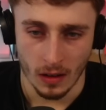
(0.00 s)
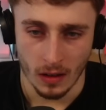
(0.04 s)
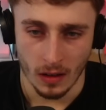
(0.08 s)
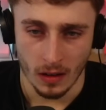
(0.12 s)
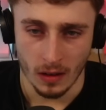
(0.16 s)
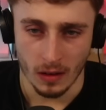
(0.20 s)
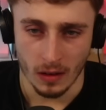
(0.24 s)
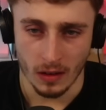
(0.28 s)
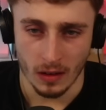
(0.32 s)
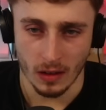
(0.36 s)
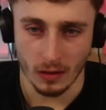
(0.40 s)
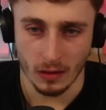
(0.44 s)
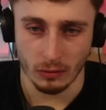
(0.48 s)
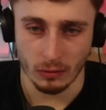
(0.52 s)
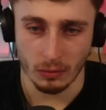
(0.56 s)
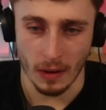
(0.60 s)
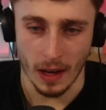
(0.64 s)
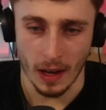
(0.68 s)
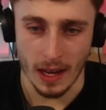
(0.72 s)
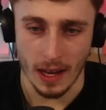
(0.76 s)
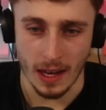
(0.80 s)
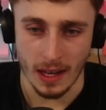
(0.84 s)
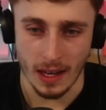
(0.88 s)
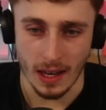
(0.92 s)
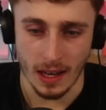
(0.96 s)
This is from 8
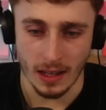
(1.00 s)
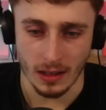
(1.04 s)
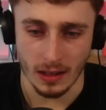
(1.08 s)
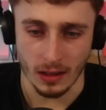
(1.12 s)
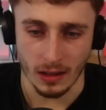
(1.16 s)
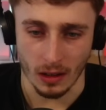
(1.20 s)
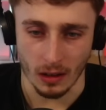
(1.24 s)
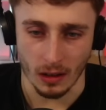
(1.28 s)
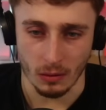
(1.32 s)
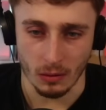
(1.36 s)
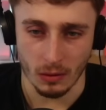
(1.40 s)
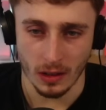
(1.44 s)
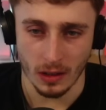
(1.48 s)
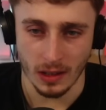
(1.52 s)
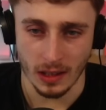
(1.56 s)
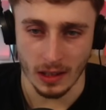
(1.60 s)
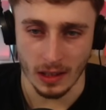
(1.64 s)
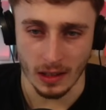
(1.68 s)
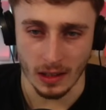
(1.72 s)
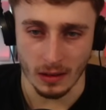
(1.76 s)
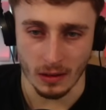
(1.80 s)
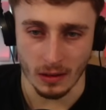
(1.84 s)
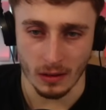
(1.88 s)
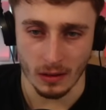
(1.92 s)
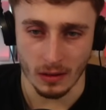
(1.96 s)
years ago. I want to see...
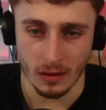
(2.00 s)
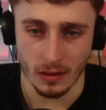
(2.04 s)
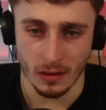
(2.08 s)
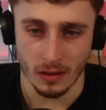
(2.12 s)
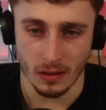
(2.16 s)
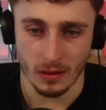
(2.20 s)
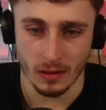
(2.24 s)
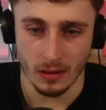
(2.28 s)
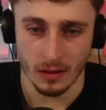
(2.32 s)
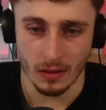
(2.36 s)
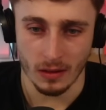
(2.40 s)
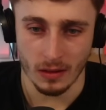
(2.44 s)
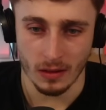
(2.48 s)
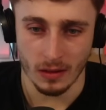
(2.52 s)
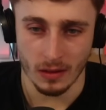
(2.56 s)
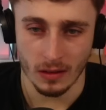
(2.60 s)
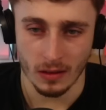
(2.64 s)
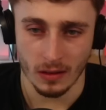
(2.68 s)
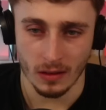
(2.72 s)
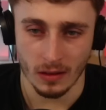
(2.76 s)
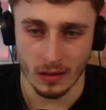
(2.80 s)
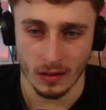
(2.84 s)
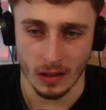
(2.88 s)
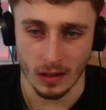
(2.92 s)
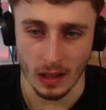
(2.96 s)

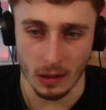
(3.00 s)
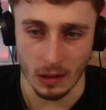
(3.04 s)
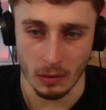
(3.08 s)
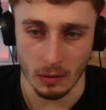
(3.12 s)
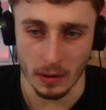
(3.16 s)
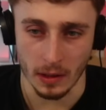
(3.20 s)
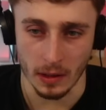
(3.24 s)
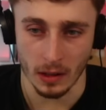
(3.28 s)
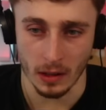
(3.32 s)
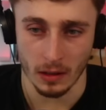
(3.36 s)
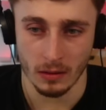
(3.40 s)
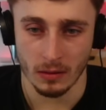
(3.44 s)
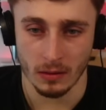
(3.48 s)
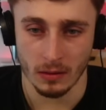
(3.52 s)
Here we go.